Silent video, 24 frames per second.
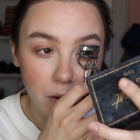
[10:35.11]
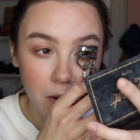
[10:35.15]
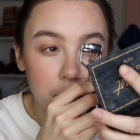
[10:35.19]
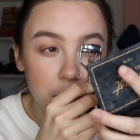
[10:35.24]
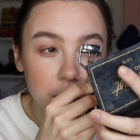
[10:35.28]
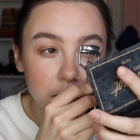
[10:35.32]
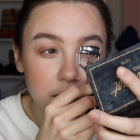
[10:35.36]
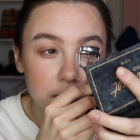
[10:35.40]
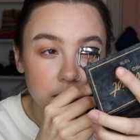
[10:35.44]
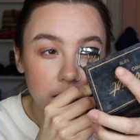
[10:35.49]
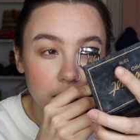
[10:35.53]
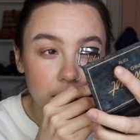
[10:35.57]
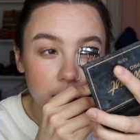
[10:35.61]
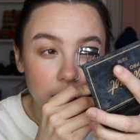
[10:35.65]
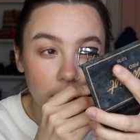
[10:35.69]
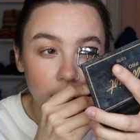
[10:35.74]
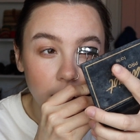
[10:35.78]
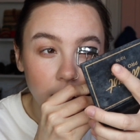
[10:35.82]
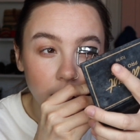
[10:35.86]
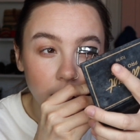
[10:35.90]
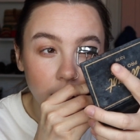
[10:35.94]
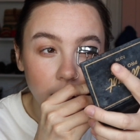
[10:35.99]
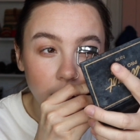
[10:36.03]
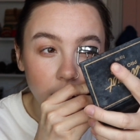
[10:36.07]
But
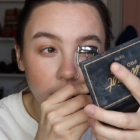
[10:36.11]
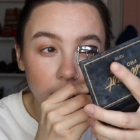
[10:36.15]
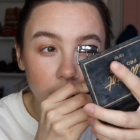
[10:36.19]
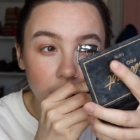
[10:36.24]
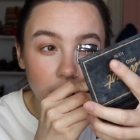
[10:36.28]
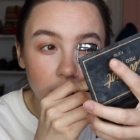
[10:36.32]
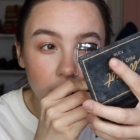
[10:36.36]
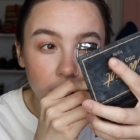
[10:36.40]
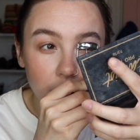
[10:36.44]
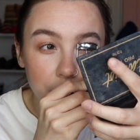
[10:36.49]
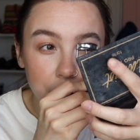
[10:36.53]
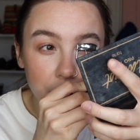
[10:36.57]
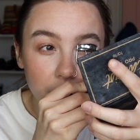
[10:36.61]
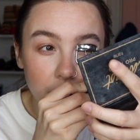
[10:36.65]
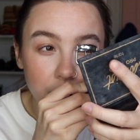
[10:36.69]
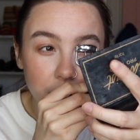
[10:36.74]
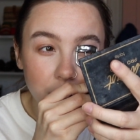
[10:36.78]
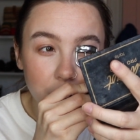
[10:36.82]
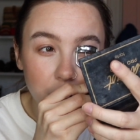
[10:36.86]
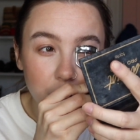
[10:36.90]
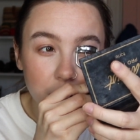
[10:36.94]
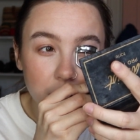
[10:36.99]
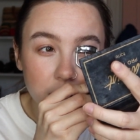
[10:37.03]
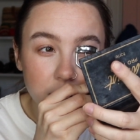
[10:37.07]
today I'm gonna
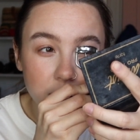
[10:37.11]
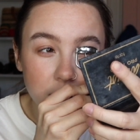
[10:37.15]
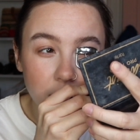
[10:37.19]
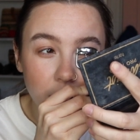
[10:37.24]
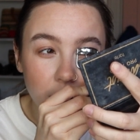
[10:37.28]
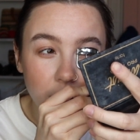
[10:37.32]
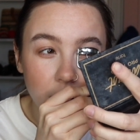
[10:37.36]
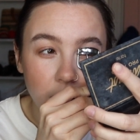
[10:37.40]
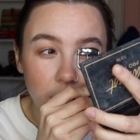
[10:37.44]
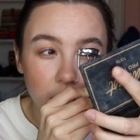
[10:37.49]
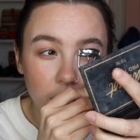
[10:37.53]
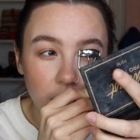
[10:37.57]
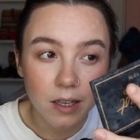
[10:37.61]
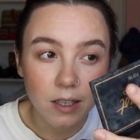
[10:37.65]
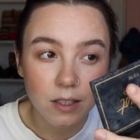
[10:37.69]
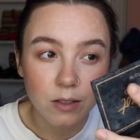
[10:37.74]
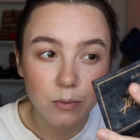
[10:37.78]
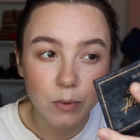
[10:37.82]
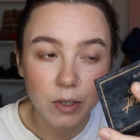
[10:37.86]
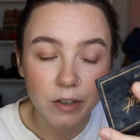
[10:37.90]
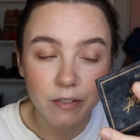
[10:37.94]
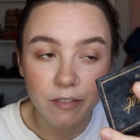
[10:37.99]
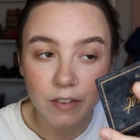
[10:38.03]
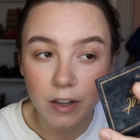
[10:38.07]
do mascara because
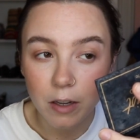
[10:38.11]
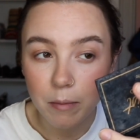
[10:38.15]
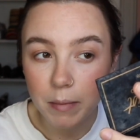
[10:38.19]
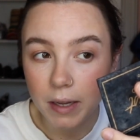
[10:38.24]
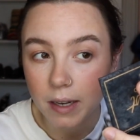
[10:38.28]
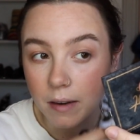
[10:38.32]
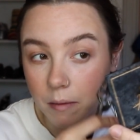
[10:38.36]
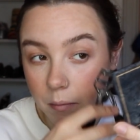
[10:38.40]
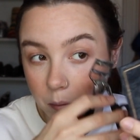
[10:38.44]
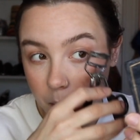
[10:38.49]
we're filming.